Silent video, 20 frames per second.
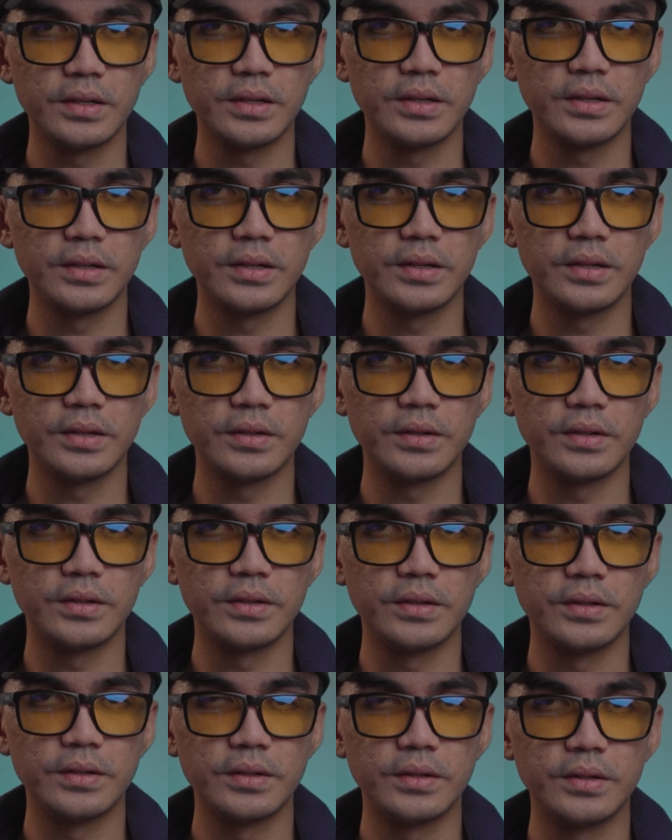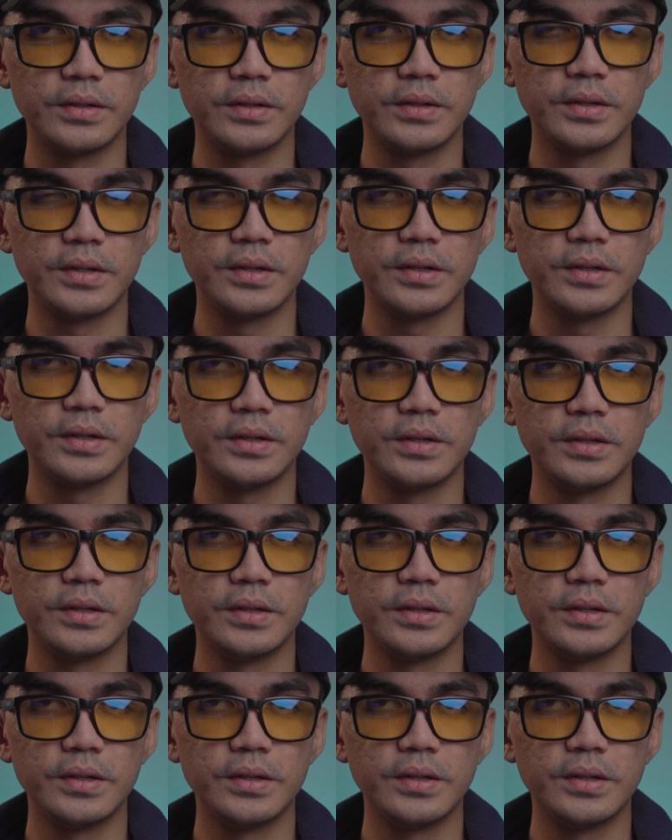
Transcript: Nothing is said.